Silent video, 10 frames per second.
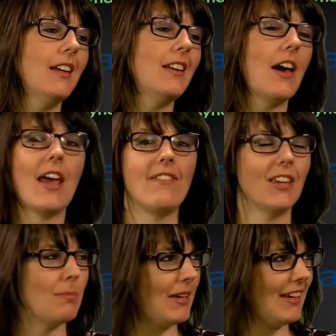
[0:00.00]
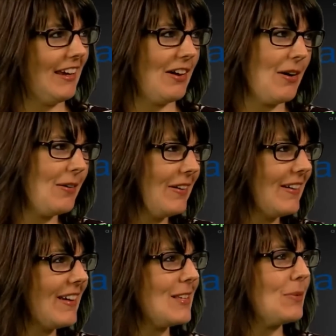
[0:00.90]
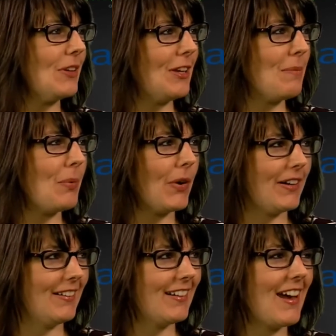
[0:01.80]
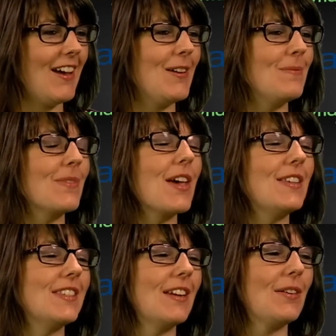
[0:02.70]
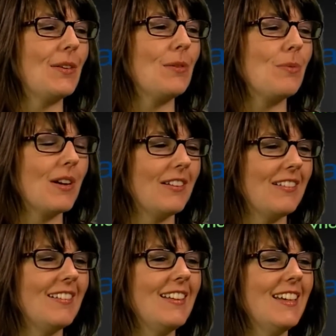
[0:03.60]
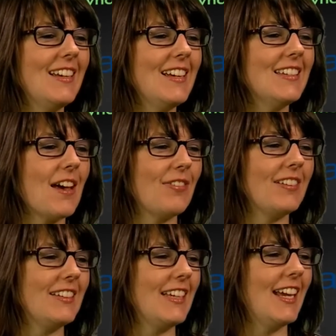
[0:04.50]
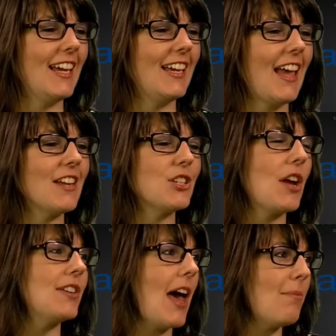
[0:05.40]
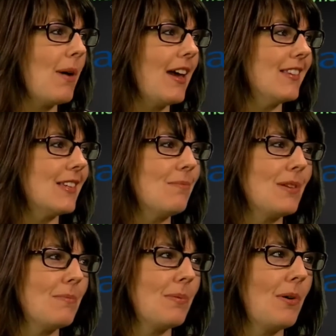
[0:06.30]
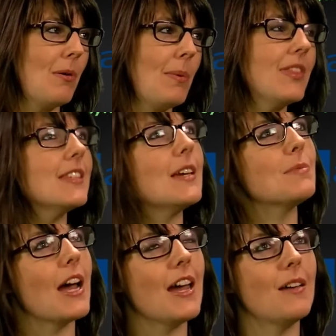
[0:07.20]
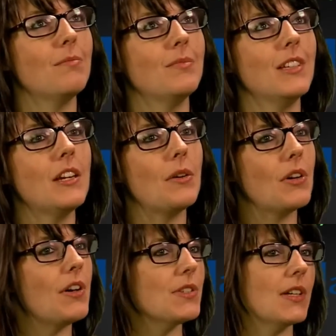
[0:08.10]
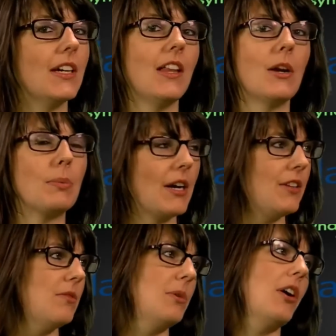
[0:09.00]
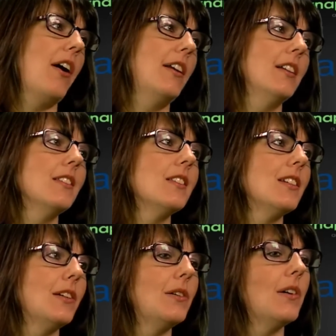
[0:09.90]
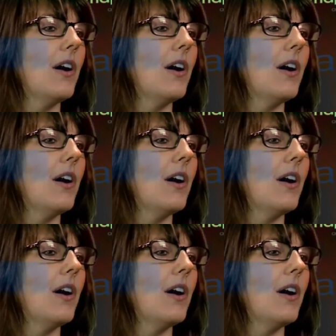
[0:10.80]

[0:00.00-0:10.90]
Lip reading: not having a big ego is really important because, you will definitely get shut down by some people, but at the same time, you also get a lot of praise from your audience too.